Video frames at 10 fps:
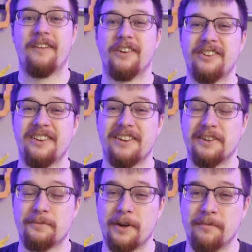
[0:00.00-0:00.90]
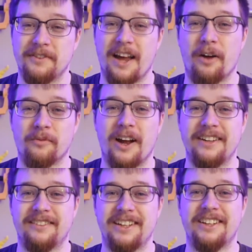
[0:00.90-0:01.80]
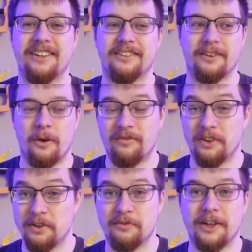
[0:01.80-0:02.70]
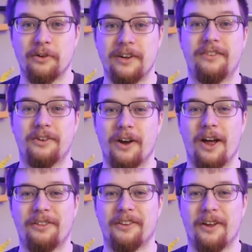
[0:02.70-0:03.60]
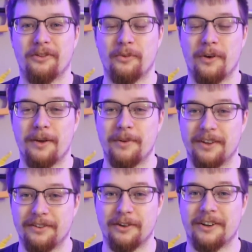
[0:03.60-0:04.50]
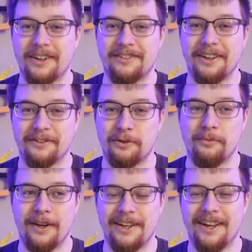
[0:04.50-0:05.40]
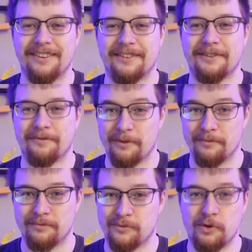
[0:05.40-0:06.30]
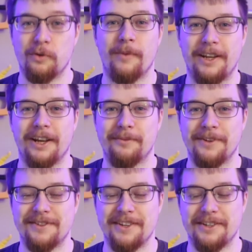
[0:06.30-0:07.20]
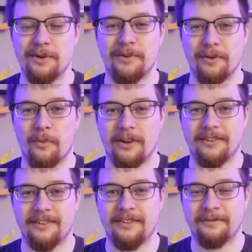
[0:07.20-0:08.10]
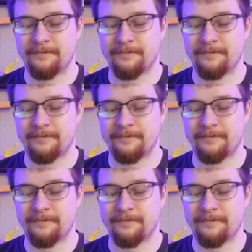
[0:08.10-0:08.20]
Eventually, they just become downright tedious, and hopefully you've increased your health along the way because you're going to take too many hits from too many enemies to deal with at once.